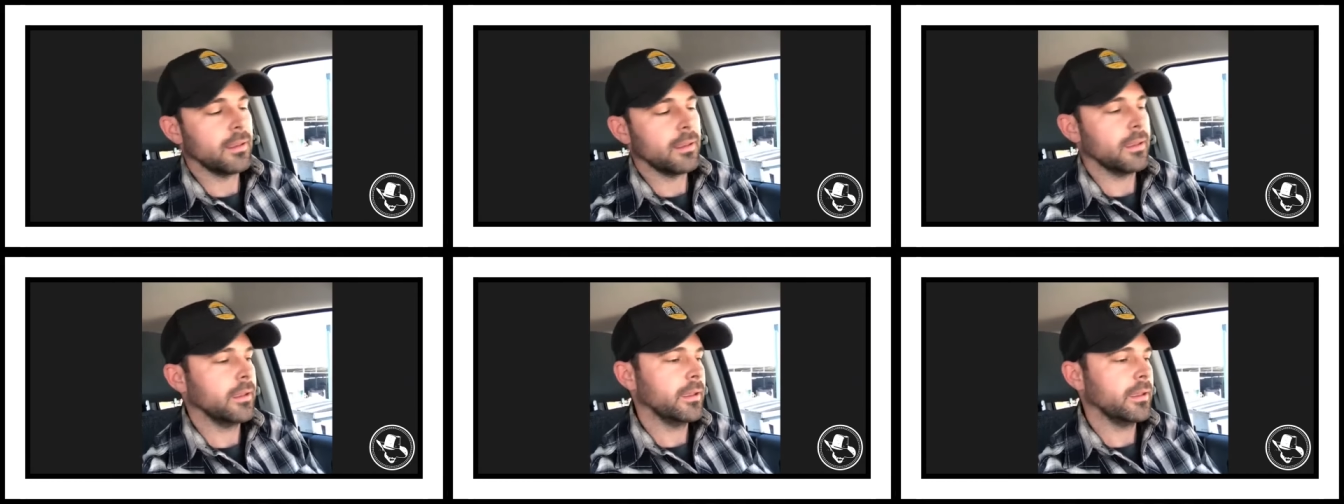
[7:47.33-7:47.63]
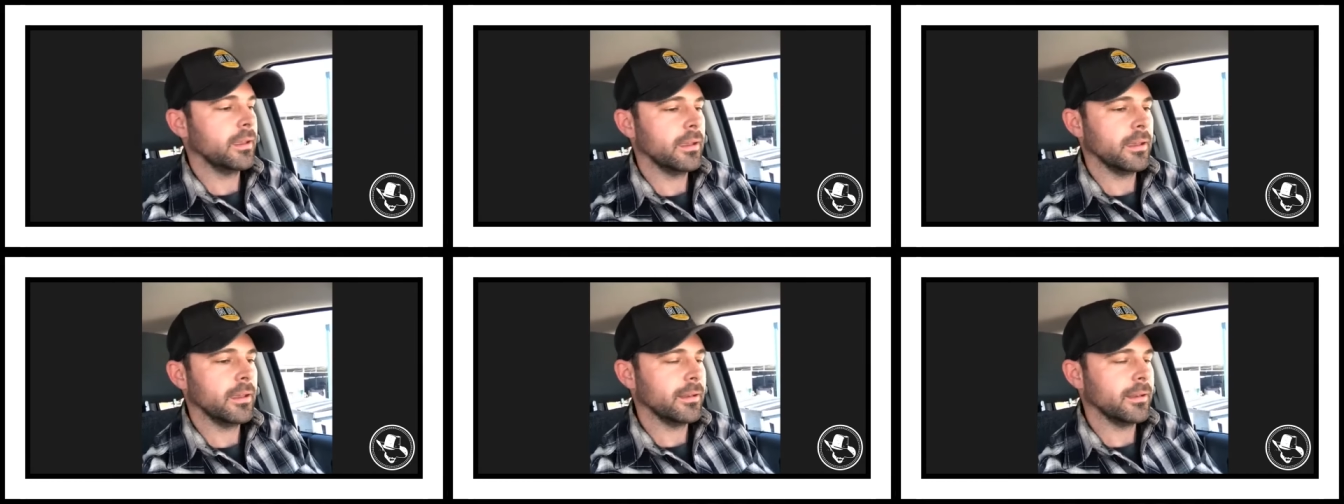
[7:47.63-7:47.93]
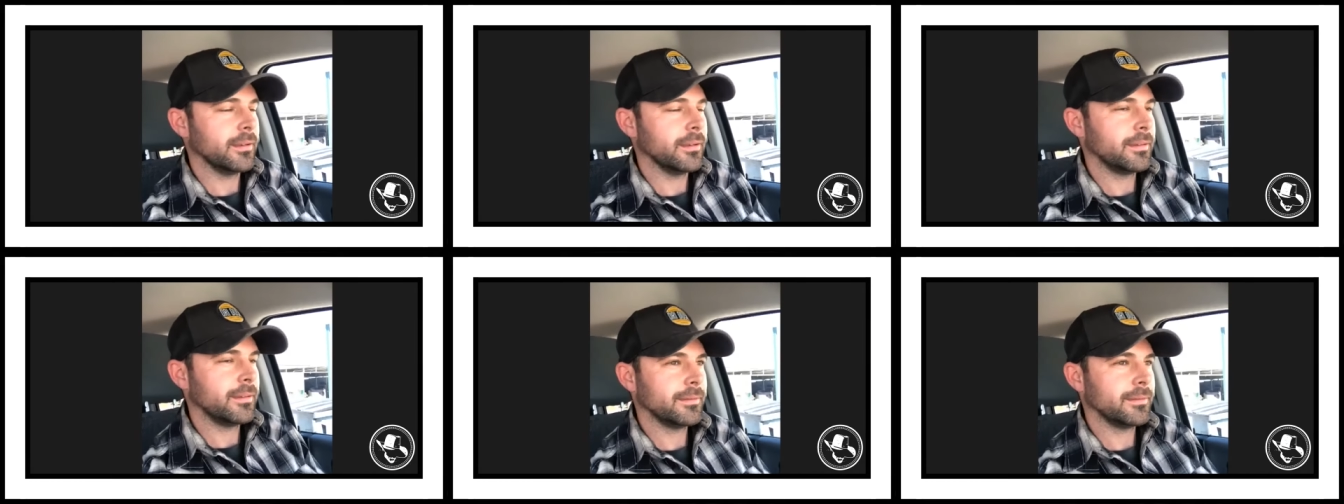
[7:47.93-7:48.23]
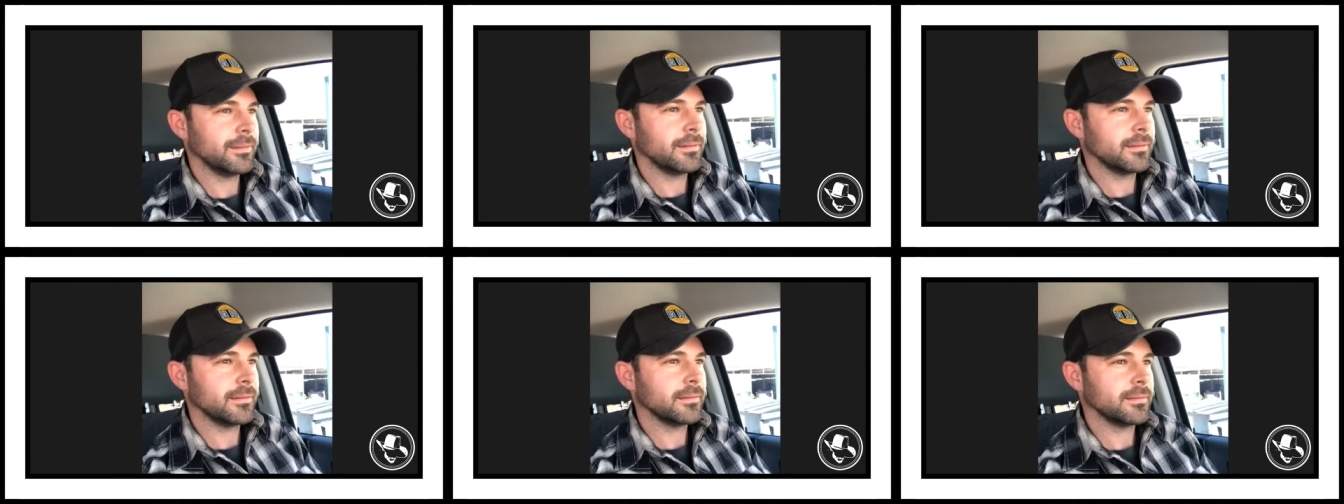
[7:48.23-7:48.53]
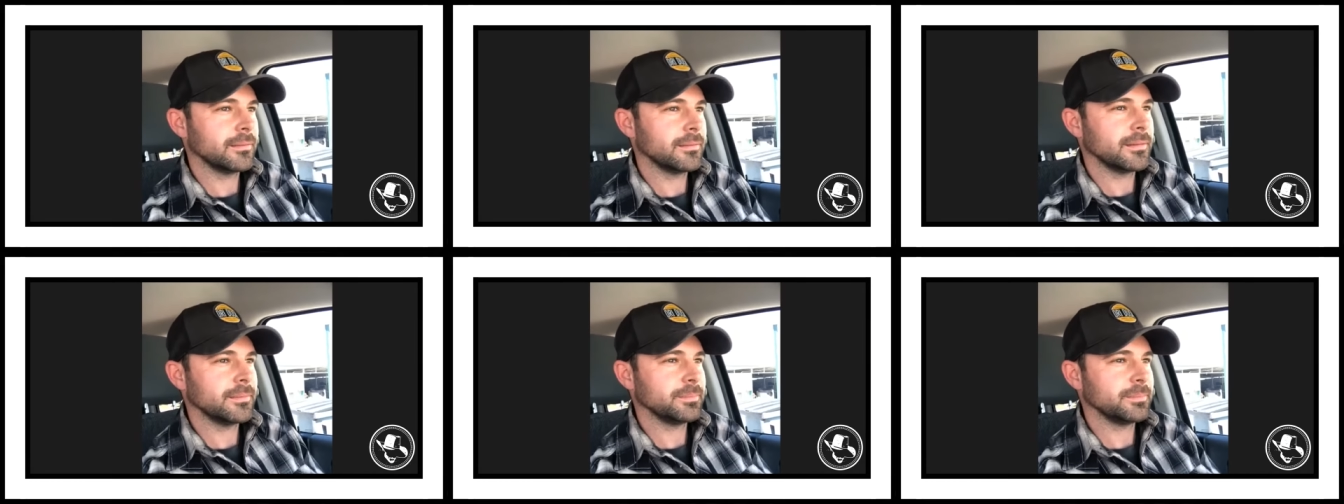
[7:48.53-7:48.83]
And
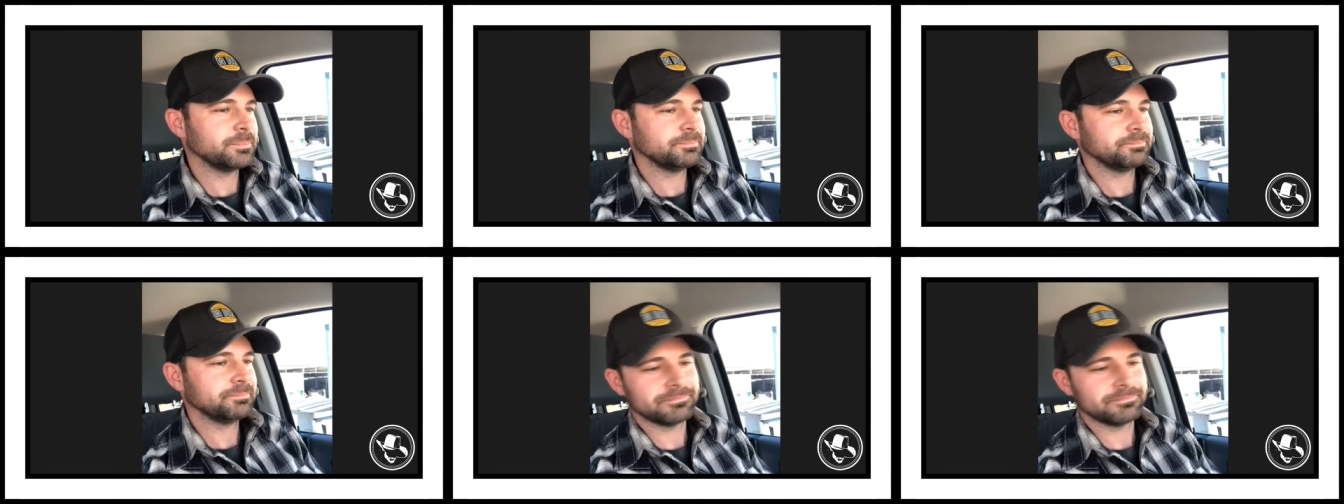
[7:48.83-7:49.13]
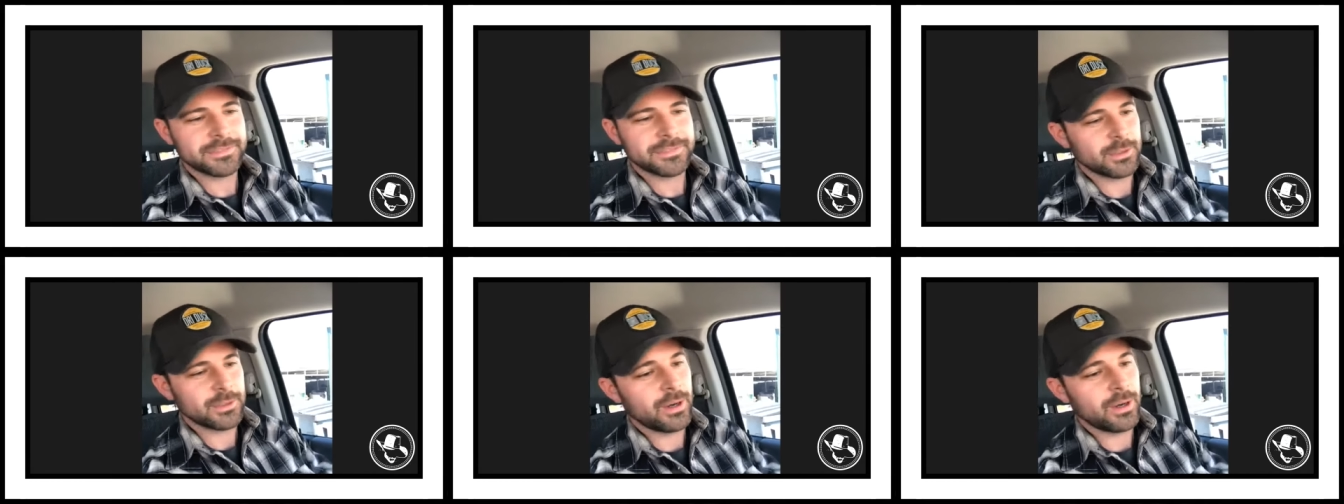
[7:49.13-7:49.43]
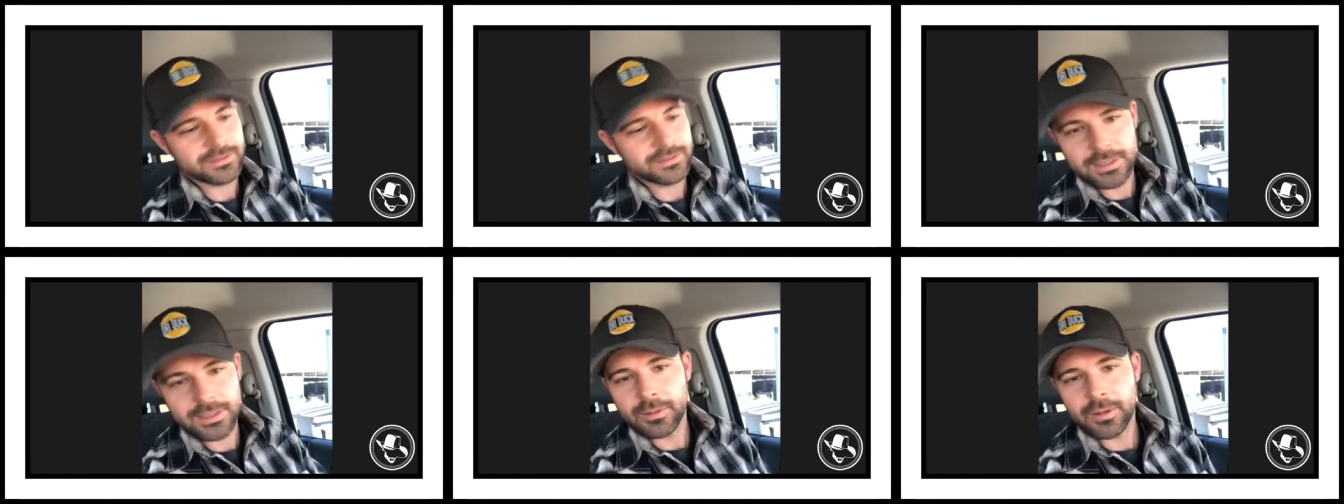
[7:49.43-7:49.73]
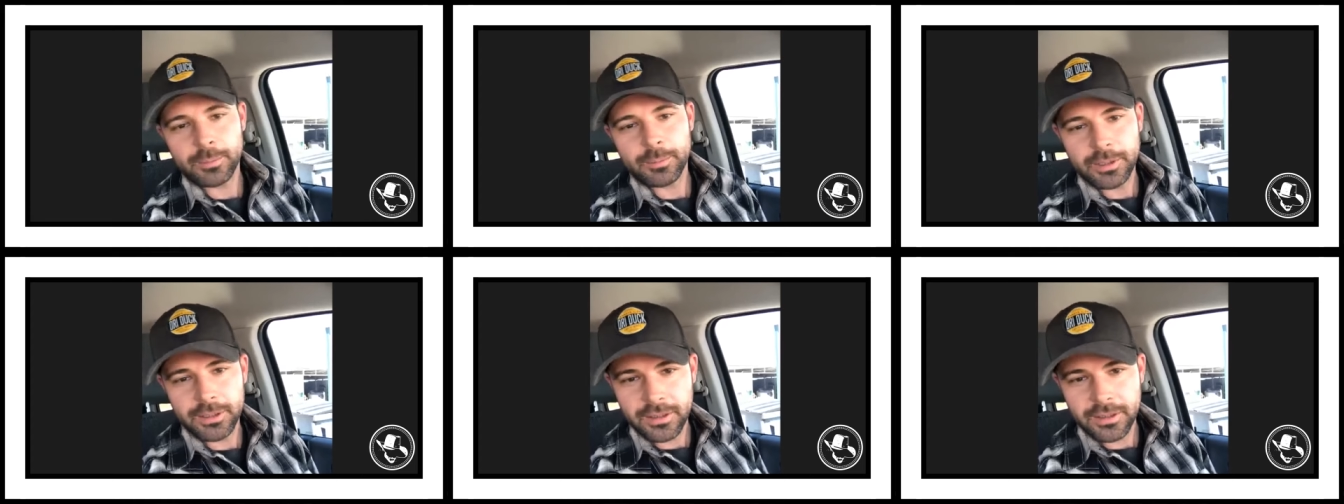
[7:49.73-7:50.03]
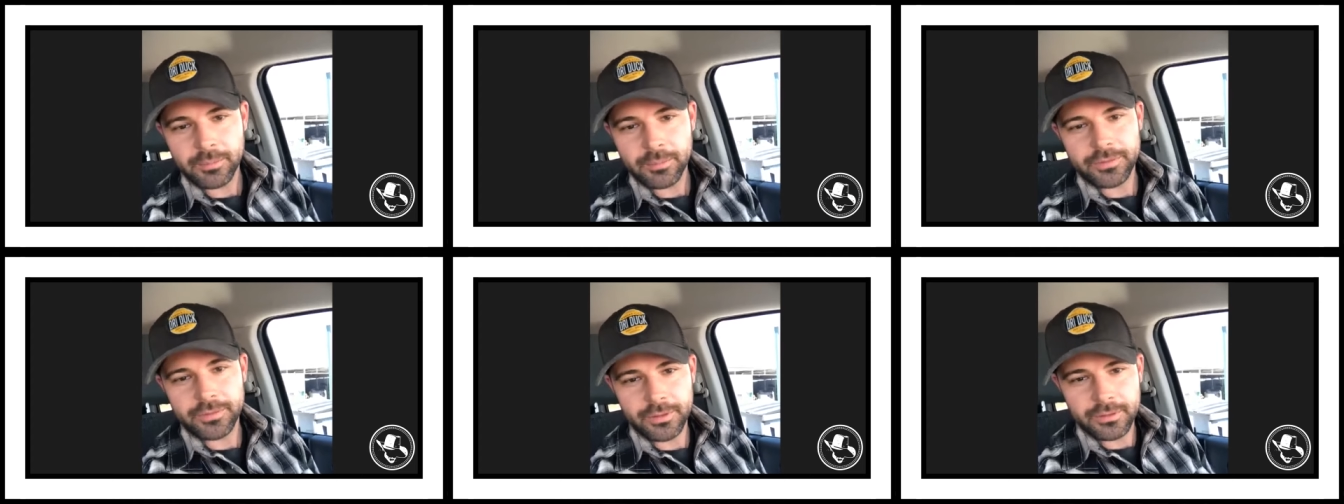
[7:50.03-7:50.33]
so I was able to meet
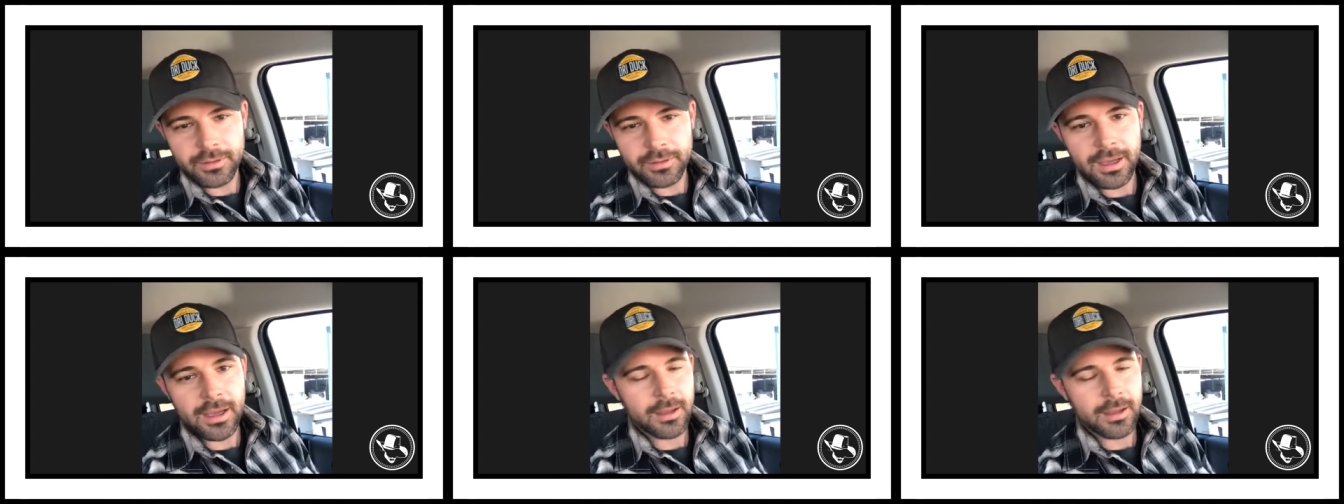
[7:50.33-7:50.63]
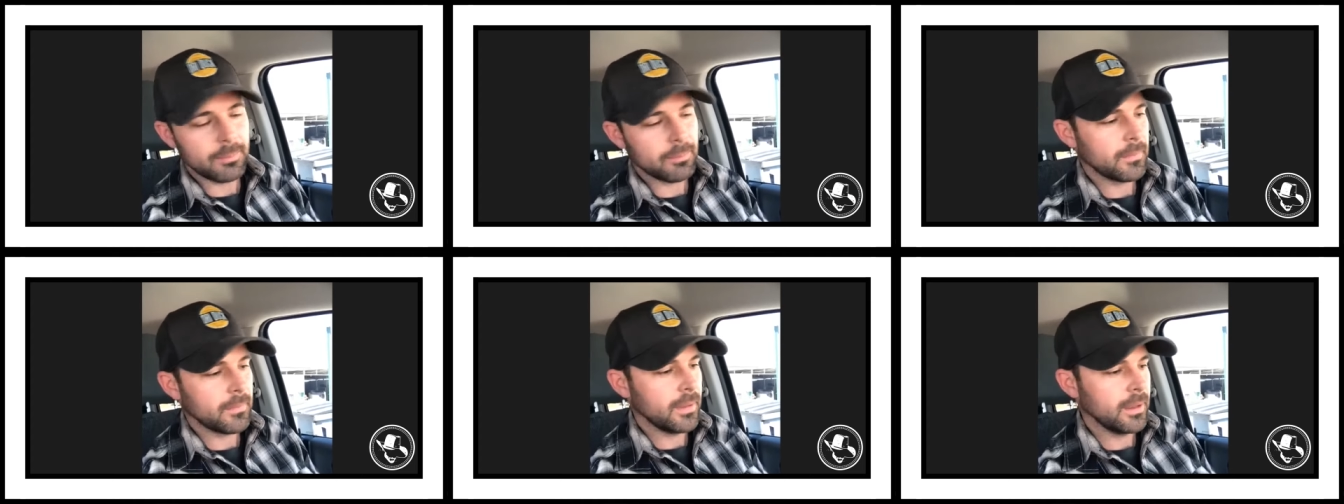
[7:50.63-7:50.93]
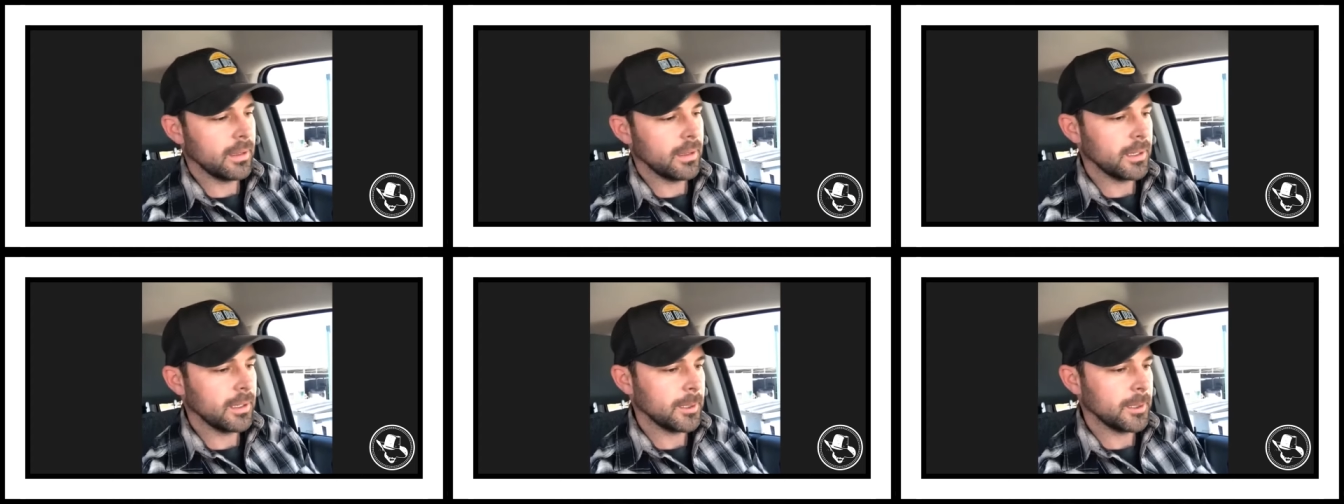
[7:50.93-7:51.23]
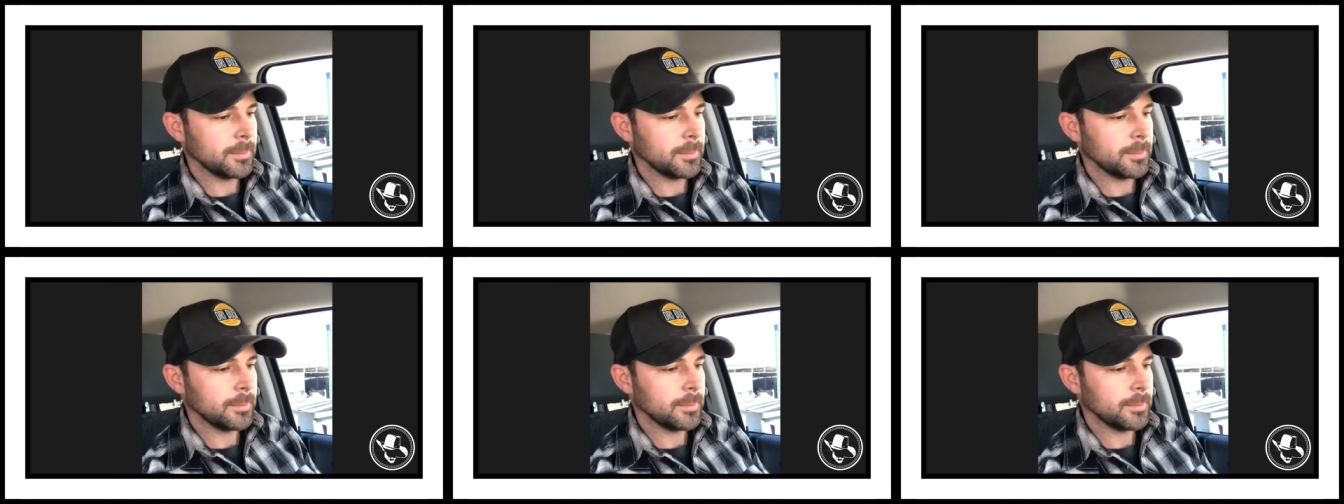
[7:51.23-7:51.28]
him through that. Oh, um, oh,